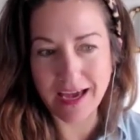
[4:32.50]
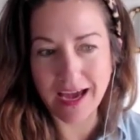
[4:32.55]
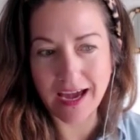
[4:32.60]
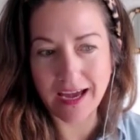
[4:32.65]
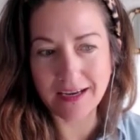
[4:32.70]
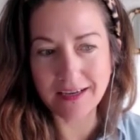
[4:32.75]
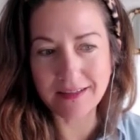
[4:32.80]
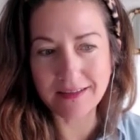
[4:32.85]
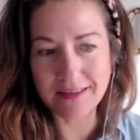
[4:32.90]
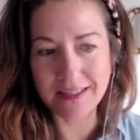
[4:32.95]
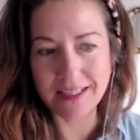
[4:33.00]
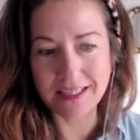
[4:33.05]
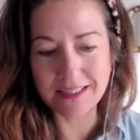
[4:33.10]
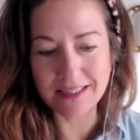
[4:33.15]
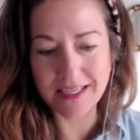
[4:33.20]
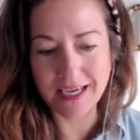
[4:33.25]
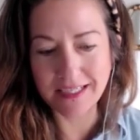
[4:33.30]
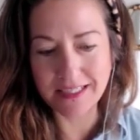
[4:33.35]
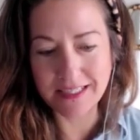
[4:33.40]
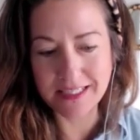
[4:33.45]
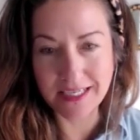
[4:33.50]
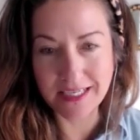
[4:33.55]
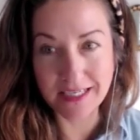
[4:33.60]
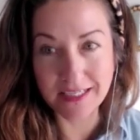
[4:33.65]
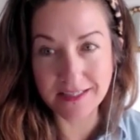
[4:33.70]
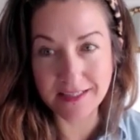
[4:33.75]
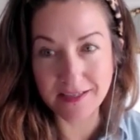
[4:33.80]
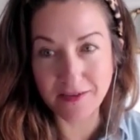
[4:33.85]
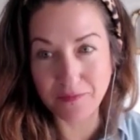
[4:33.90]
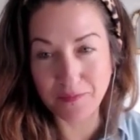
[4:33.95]
that these
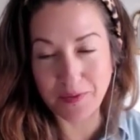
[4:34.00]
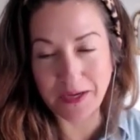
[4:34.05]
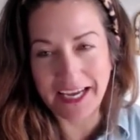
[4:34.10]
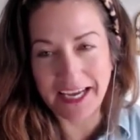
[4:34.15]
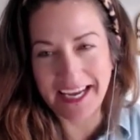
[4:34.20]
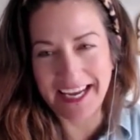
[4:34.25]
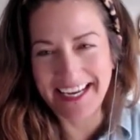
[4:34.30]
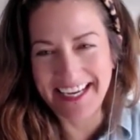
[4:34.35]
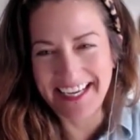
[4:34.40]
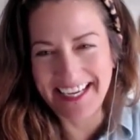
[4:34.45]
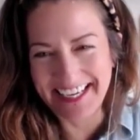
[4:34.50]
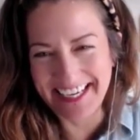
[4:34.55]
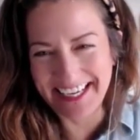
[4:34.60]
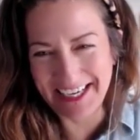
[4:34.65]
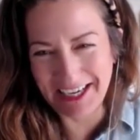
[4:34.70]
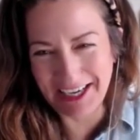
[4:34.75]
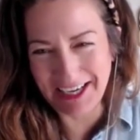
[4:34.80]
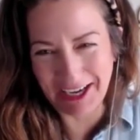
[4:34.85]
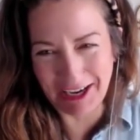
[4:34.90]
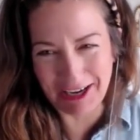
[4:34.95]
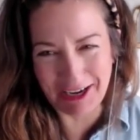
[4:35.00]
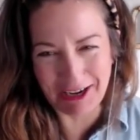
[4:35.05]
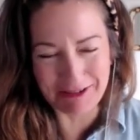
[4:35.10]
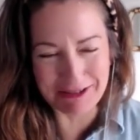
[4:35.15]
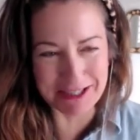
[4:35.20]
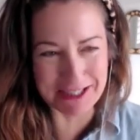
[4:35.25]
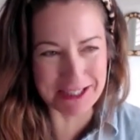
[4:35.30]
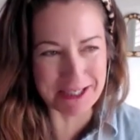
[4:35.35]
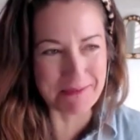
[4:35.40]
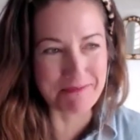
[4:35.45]
ideas have been
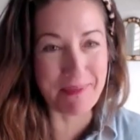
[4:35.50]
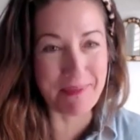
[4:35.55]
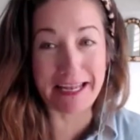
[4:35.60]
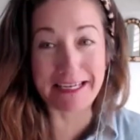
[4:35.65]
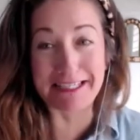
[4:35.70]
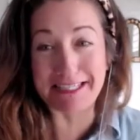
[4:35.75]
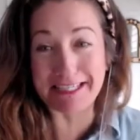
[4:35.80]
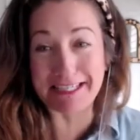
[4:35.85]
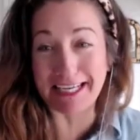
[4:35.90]
cemented